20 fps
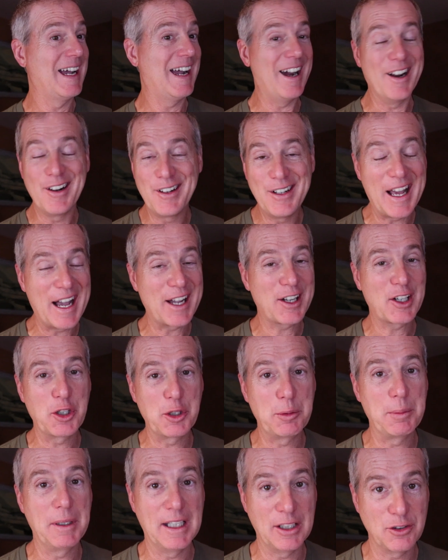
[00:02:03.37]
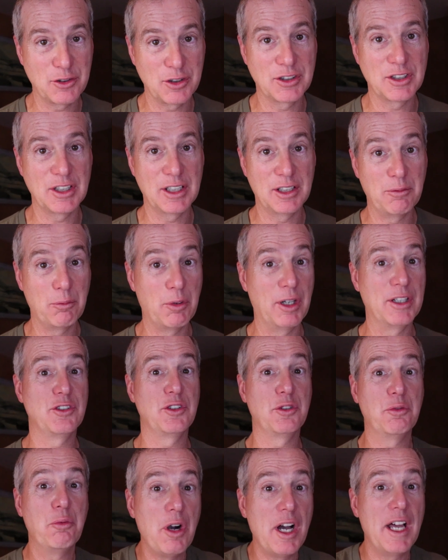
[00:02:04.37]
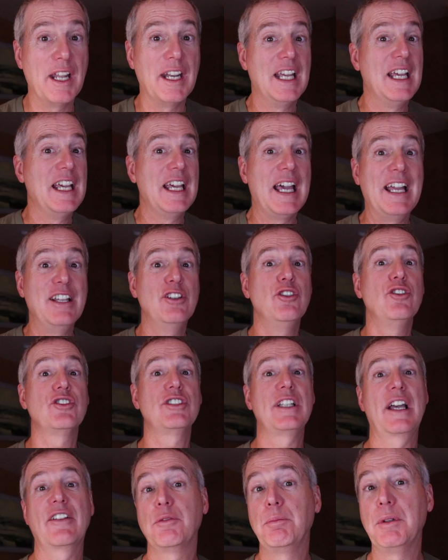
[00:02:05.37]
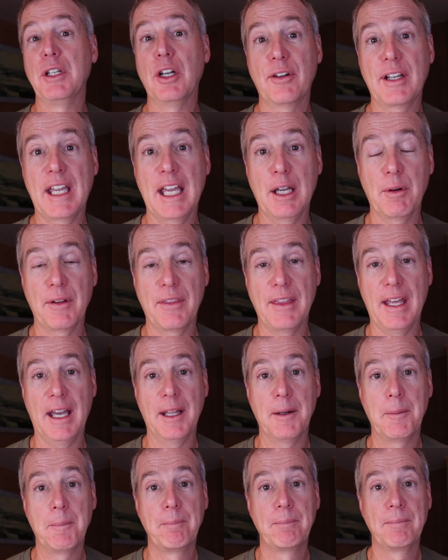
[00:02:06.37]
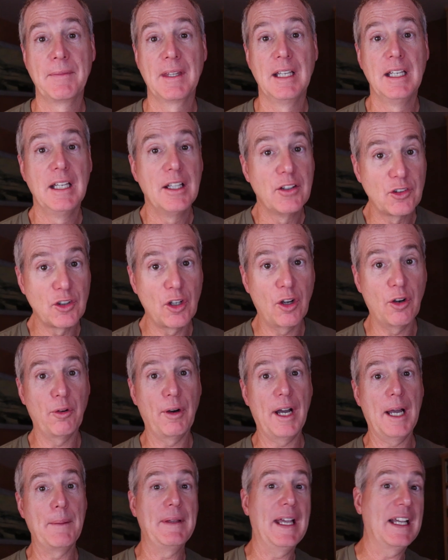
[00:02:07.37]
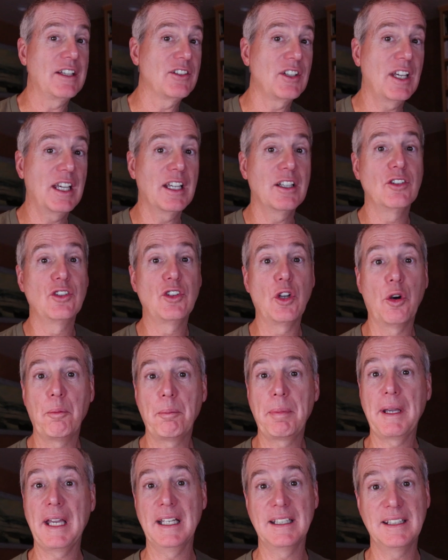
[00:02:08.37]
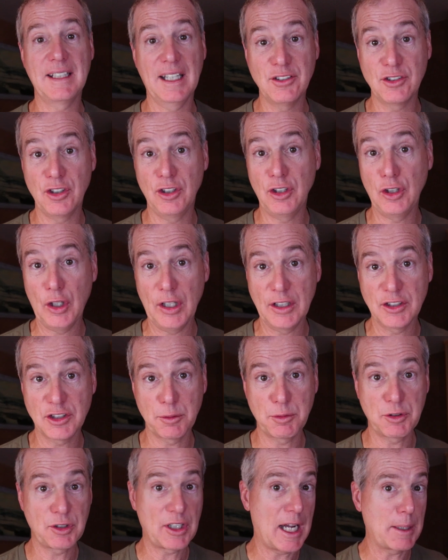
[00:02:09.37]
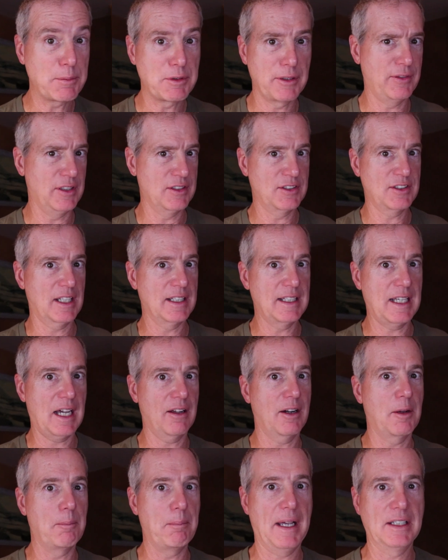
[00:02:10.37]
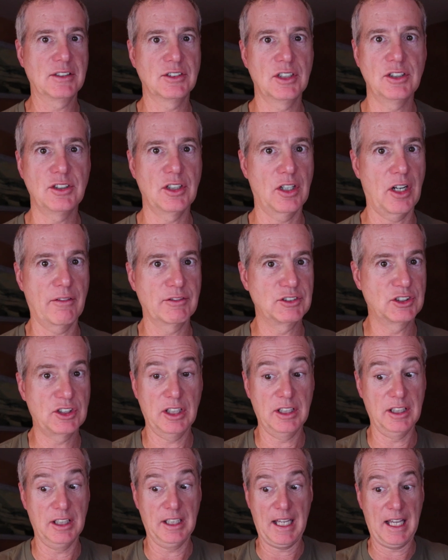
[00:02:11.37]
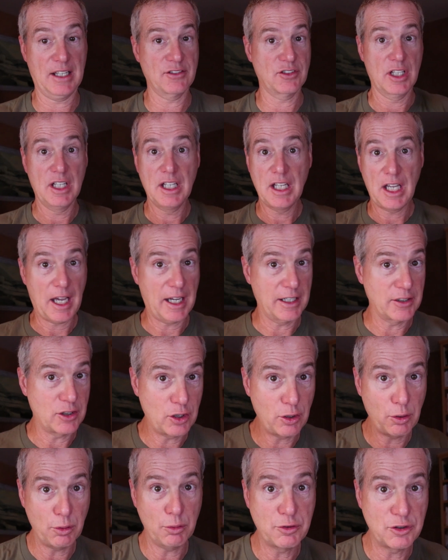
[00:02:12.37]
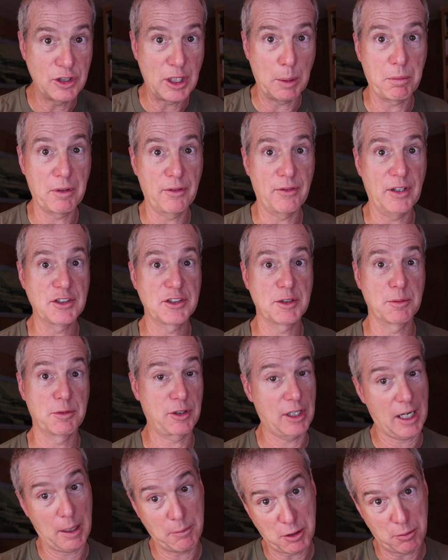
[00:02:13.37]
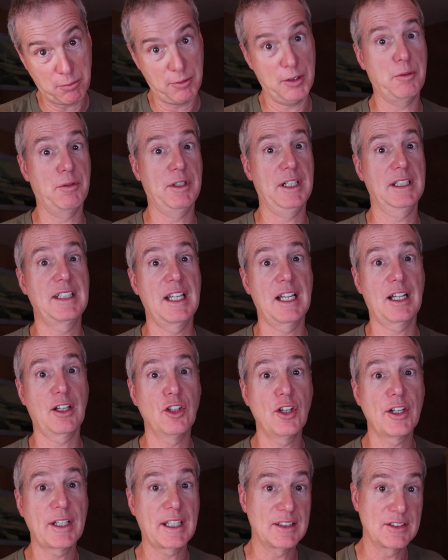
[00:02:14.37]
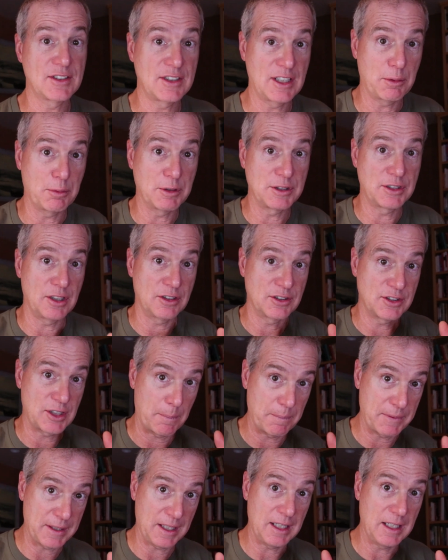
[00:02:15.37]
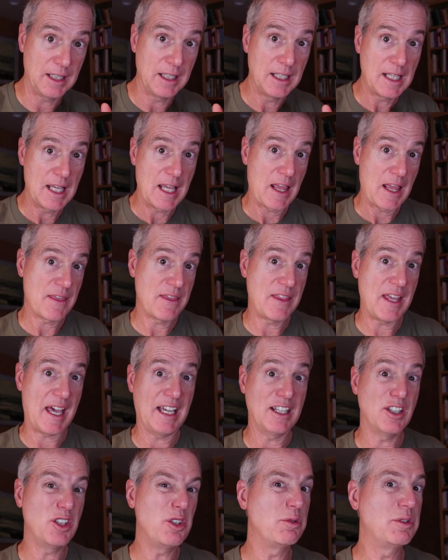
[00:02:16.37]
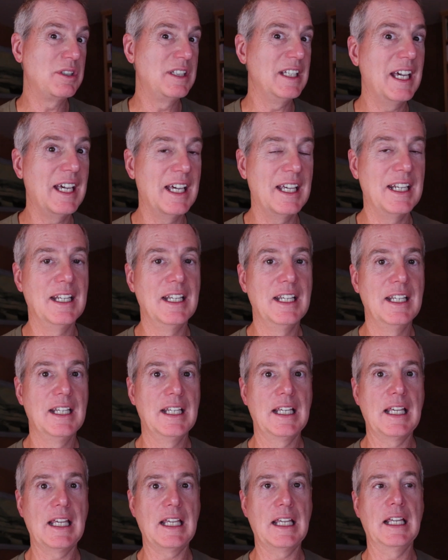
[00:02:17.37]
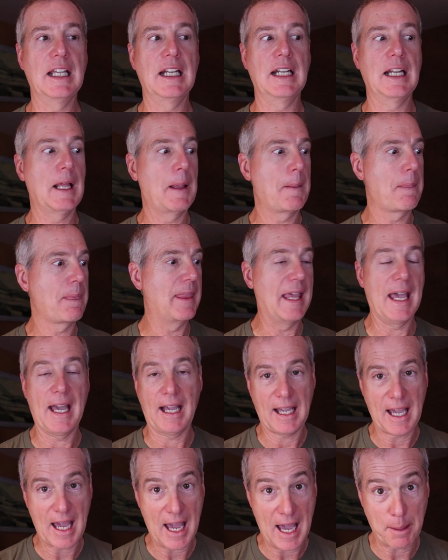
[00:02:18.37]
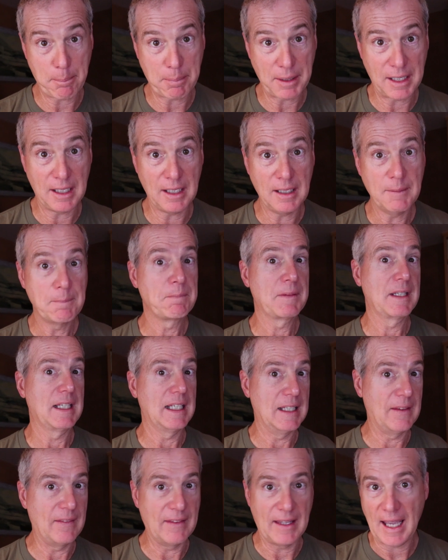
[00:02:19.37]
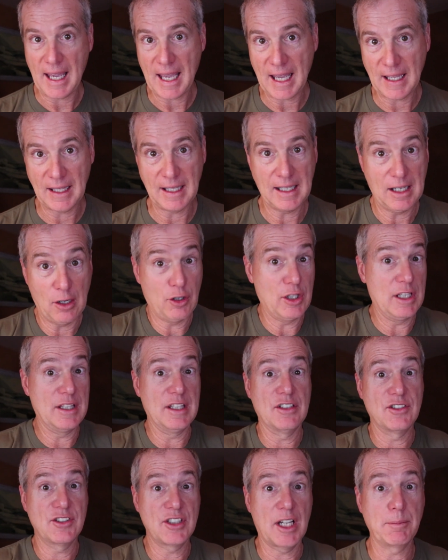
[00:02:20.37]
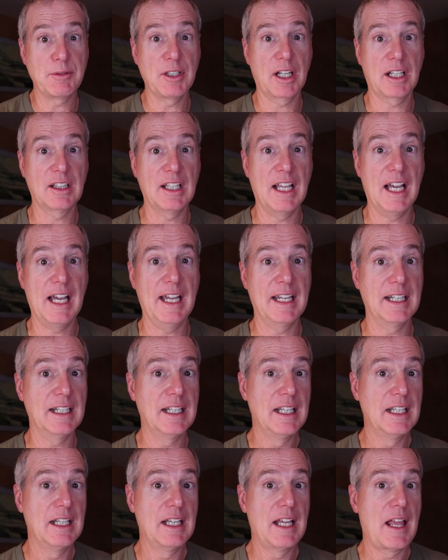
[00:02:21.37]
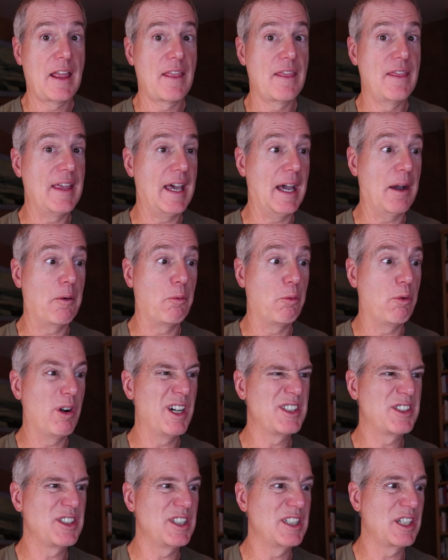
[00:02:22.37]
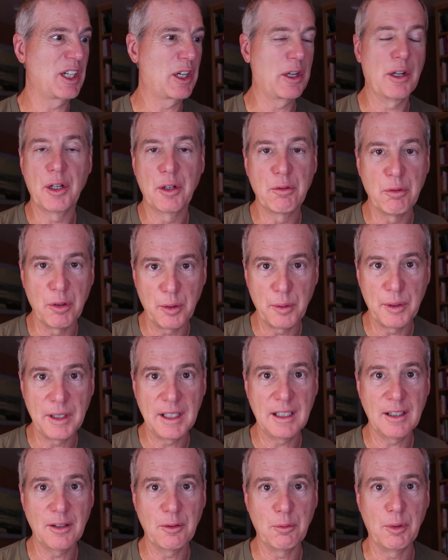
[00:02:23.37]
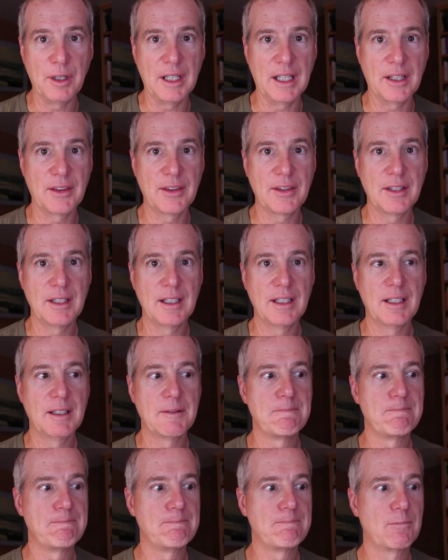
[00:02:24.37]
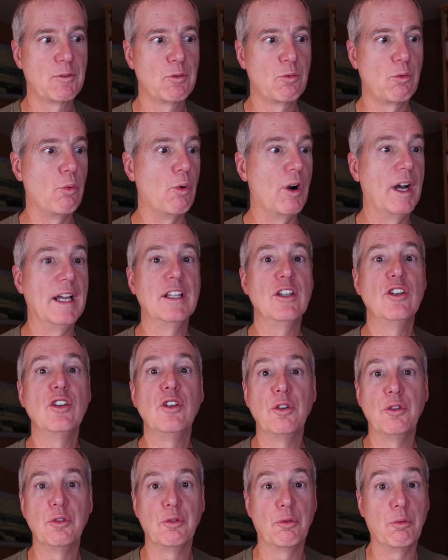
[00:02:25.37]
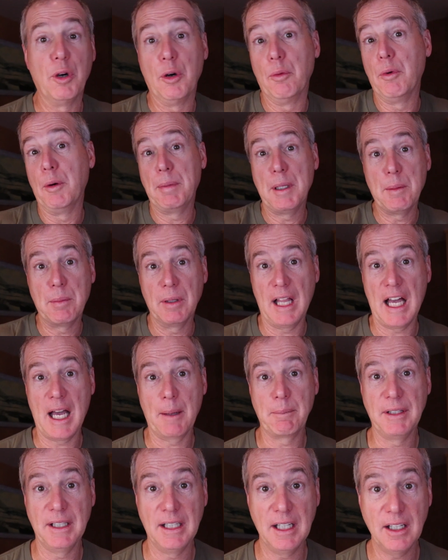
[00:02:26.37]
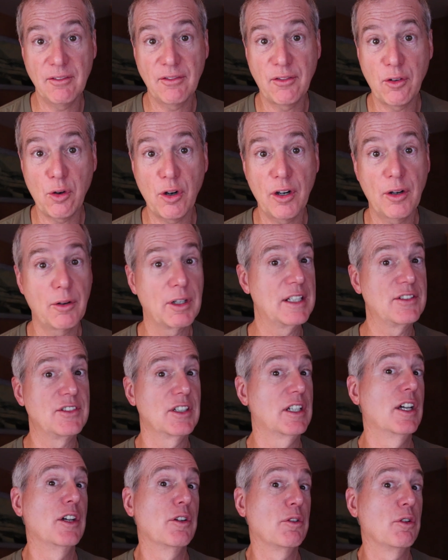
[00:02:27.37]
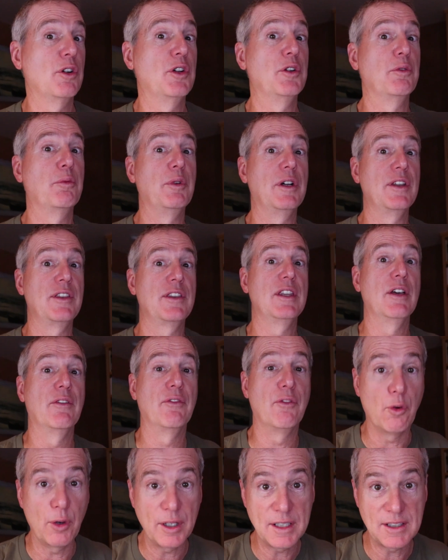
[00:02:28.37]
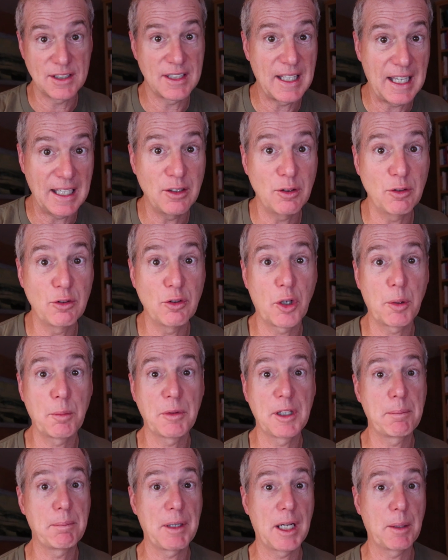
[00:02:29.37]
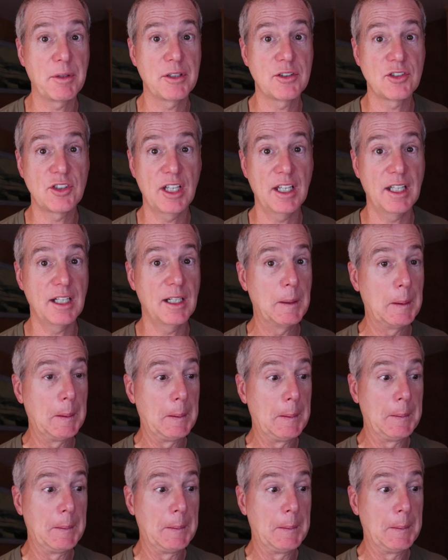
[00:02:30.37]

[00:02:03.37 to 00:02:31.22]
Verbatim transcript: are not going to be interested in what you want, and you just have to be okay with that. So I'm not saying don't pay attention to your unsubscribes. If you send out a message and all of a sudden it has a huge number of unsubscribes, you might want to take a look and see, was there something that you did in that copy, in the head, or in the subject line that wasn't congruent with what you what, what people opted in for, isn't congruent with the voice that you normally publish in.